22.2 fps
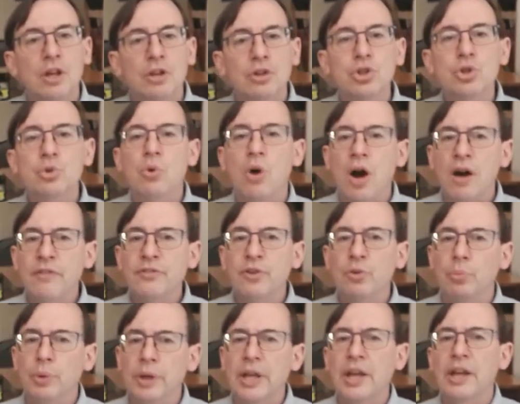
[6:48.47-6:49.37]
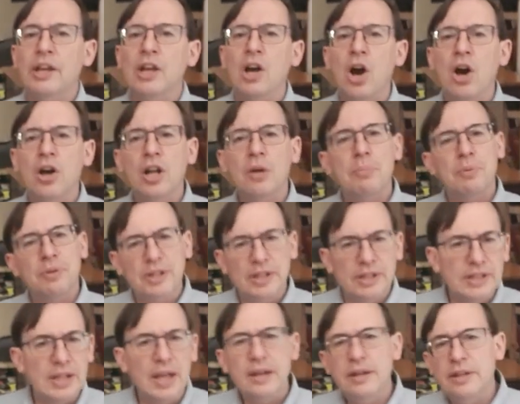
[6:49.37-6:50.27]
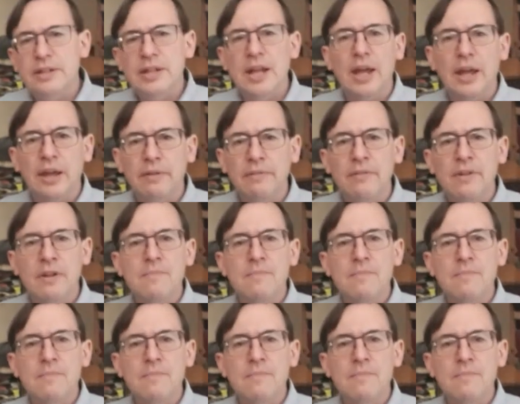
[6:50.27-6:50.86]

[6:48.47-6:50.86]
Too often we get caught up in the day-to-day.